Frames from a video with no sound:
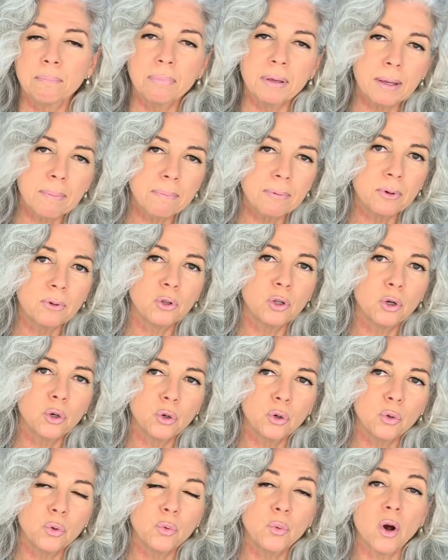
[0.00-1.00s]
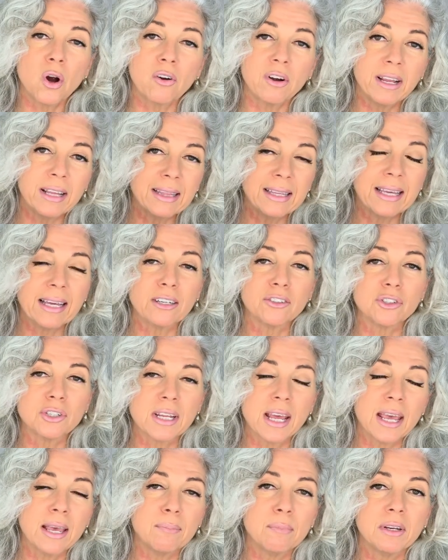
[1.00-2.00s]
people who are in the
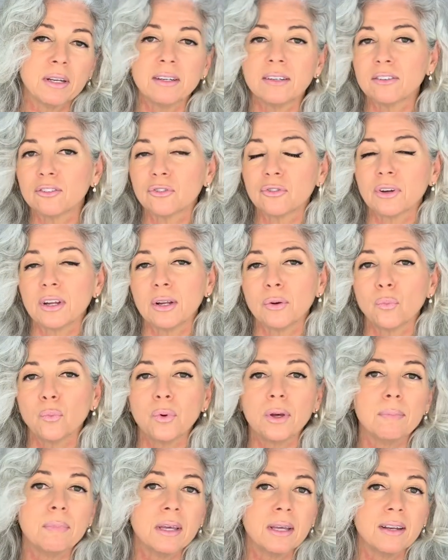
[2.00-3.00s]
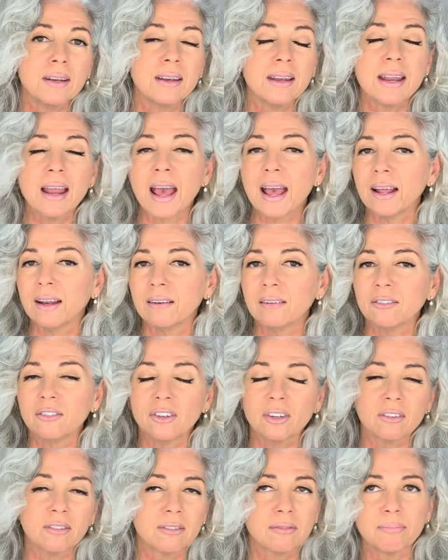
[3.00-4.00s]
entertainment industry and women and
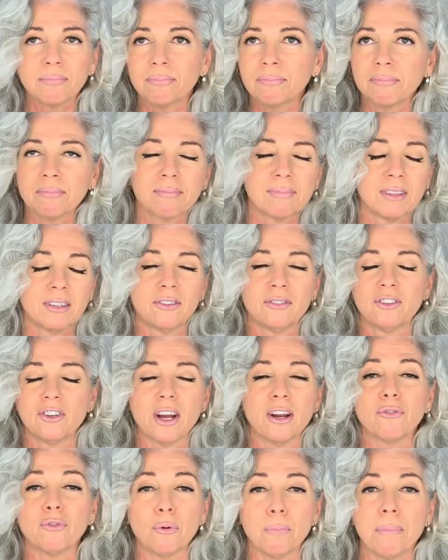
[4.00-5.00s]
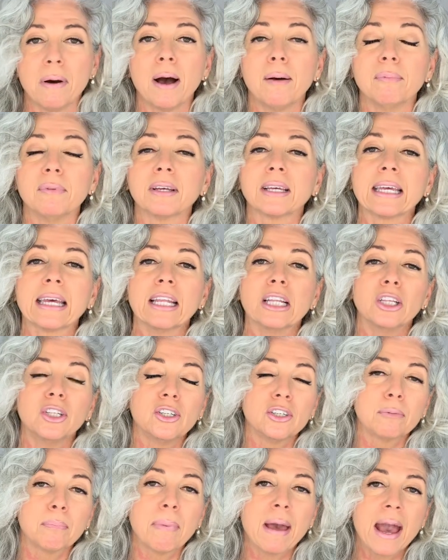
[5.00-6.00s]
just the general public can
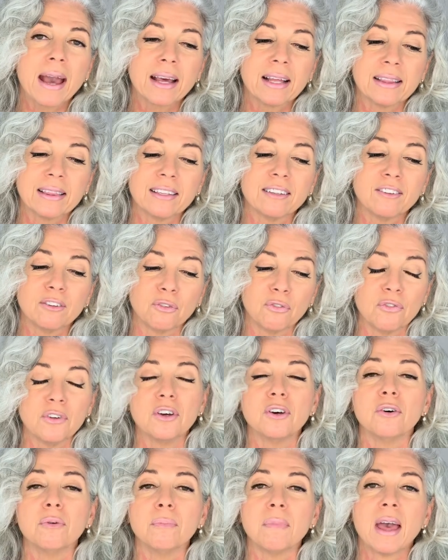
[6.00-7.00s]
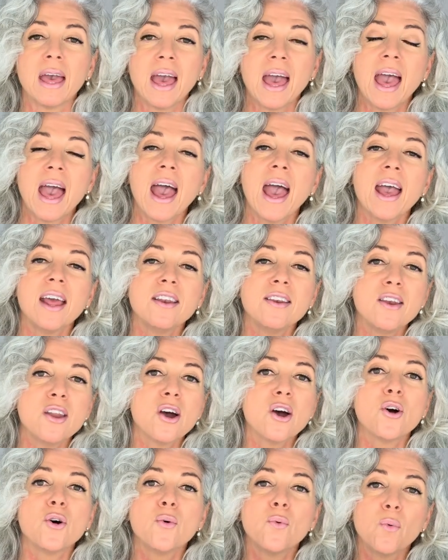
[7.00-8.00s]
look back at this film and
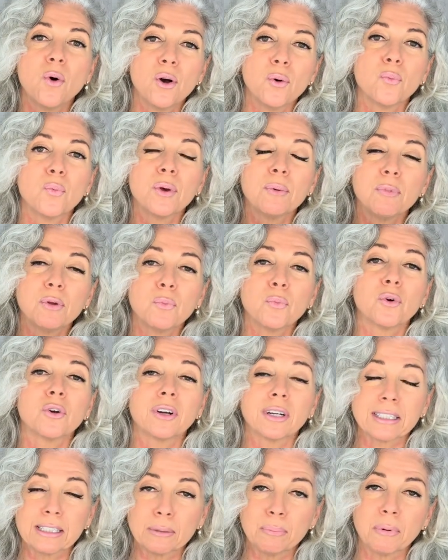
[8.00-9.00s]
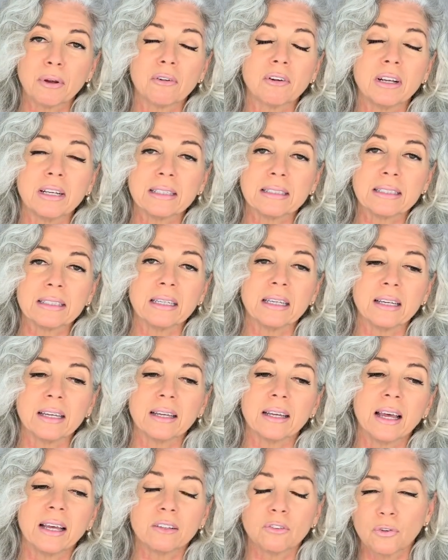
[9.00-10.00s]
know what women were
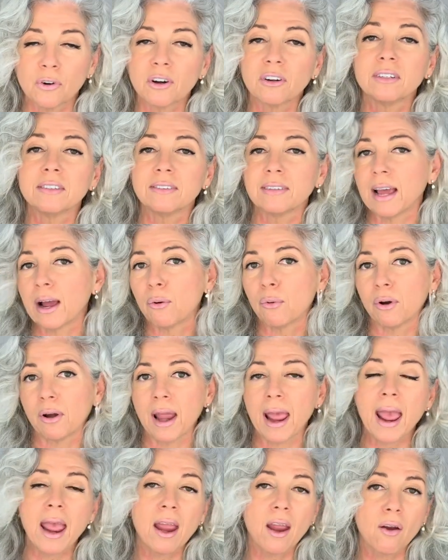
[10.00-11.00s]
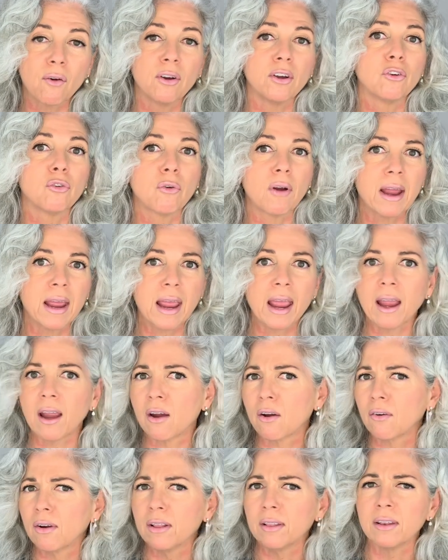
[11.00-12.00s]
experiencing as far as our hair and gray
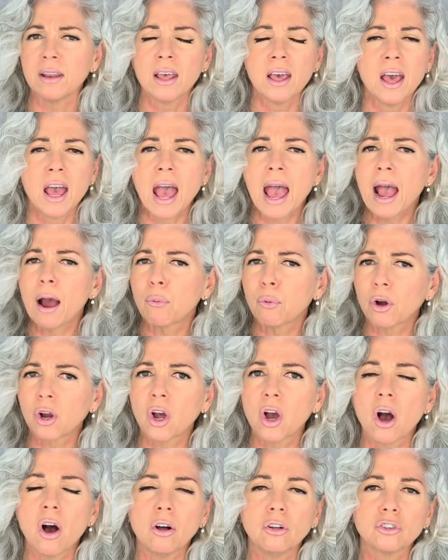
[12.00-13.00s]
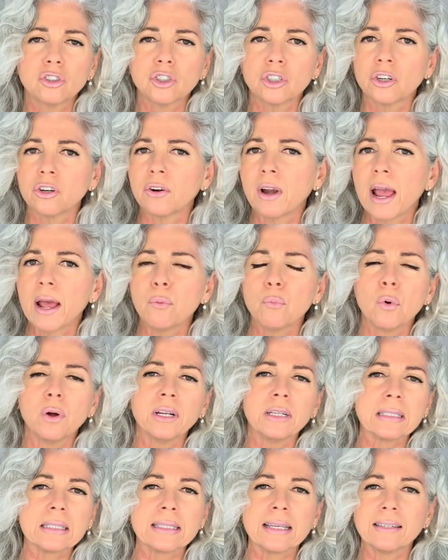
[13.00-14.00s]
hair and our culture and
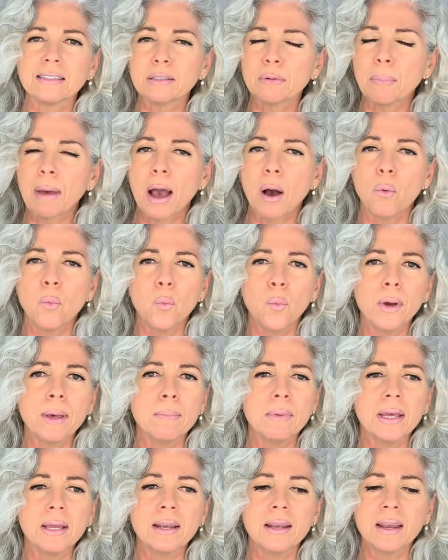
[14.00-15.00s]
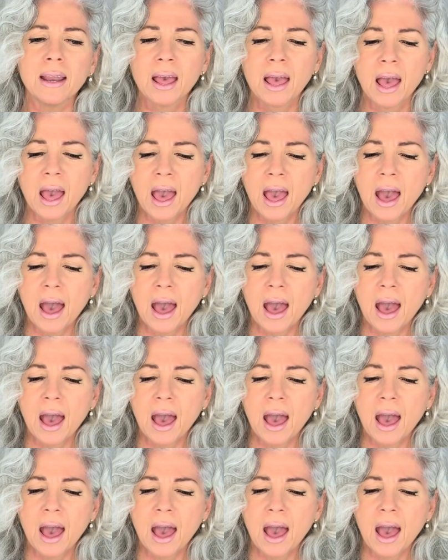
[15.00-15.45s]
what it says about women,